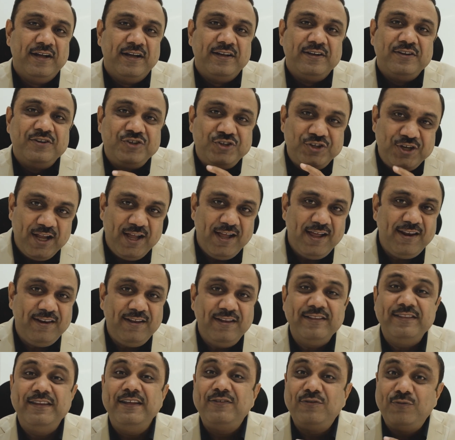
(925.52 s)
share
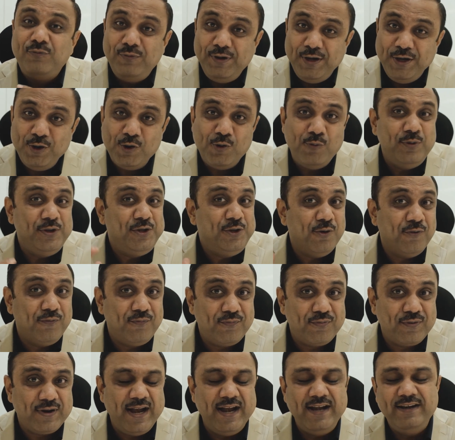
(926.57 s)
this video with your
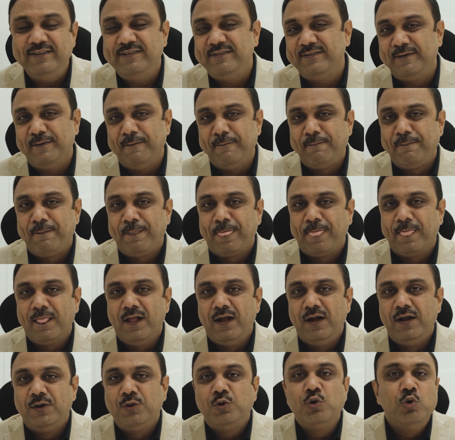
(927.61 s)
friends
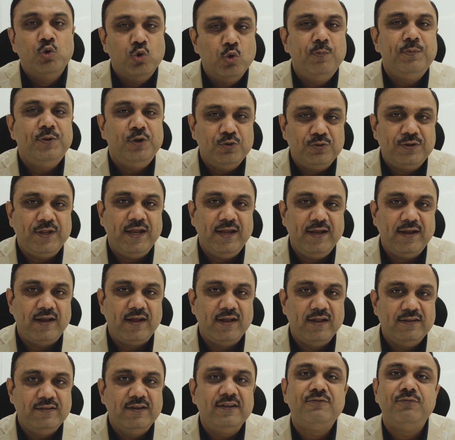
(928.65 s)
to whom you
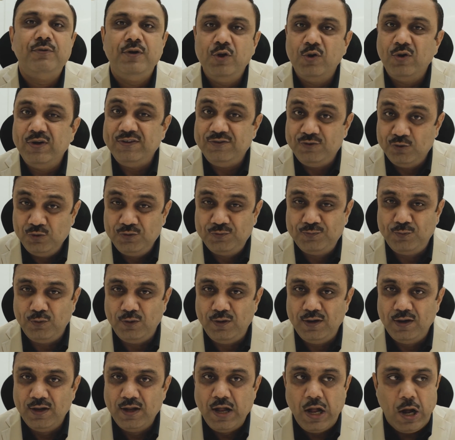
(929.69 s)
think this video is
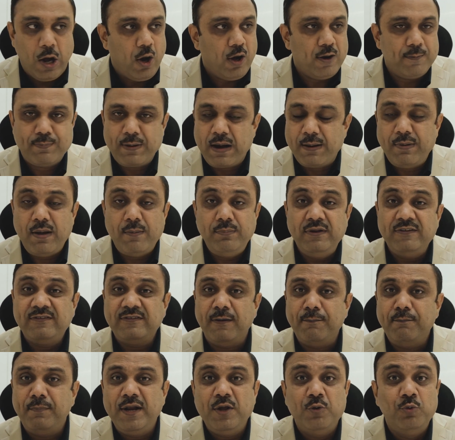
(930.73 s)
useful, or probably
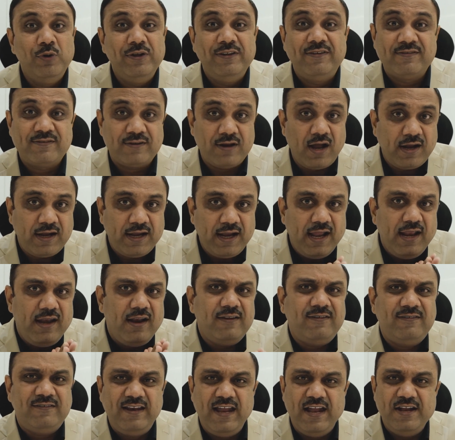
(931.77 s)
somebody who is stuck in a
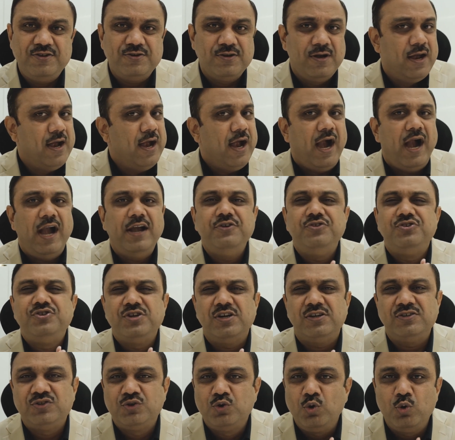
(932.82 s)
stage and
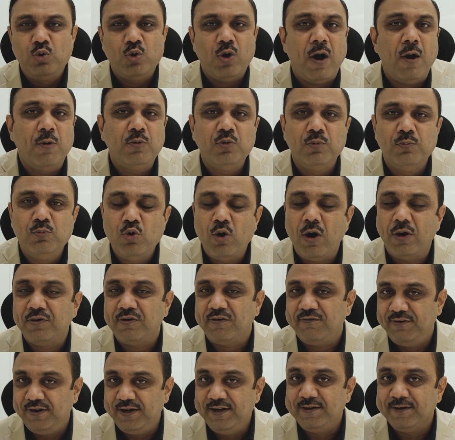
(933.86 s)
just don't know how to move out
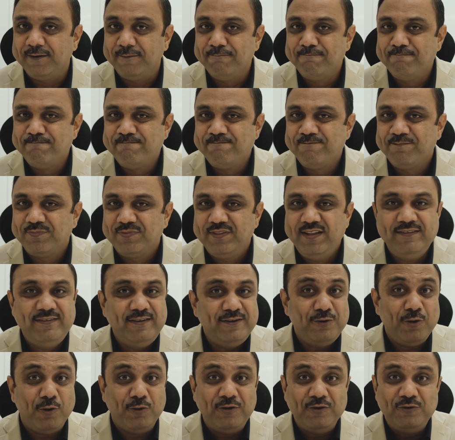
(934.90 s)
of it. This
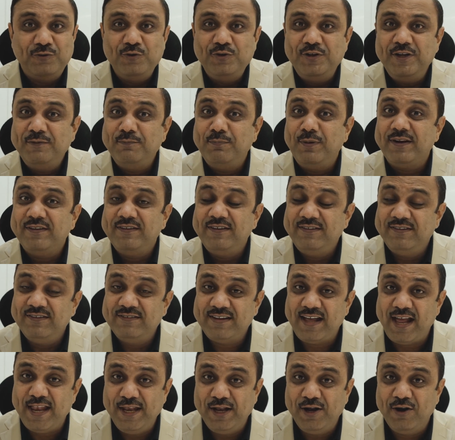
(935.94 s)
is Dr. Sujit Pardeshi
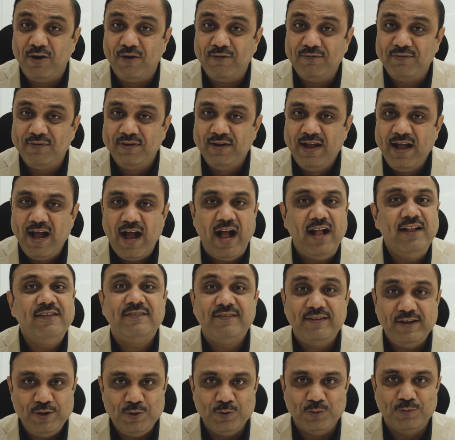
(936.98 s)
signing off. I'll
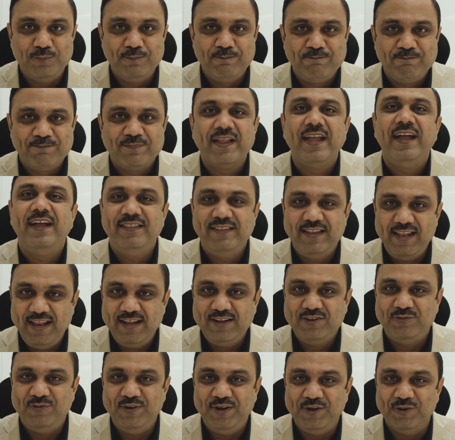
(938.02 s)
see you in the
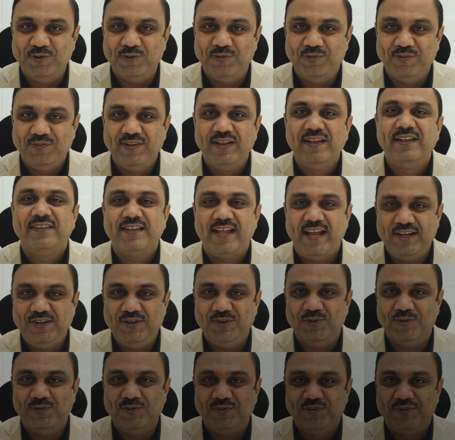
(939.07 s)
next video. Thank
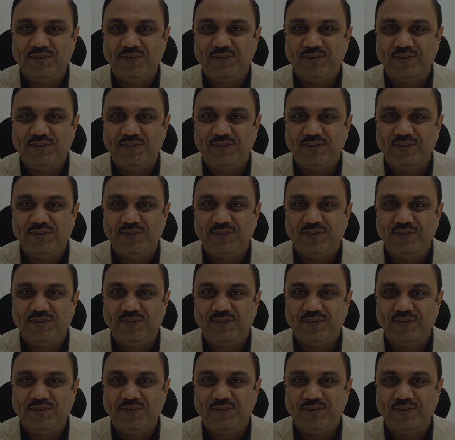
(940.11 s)
you.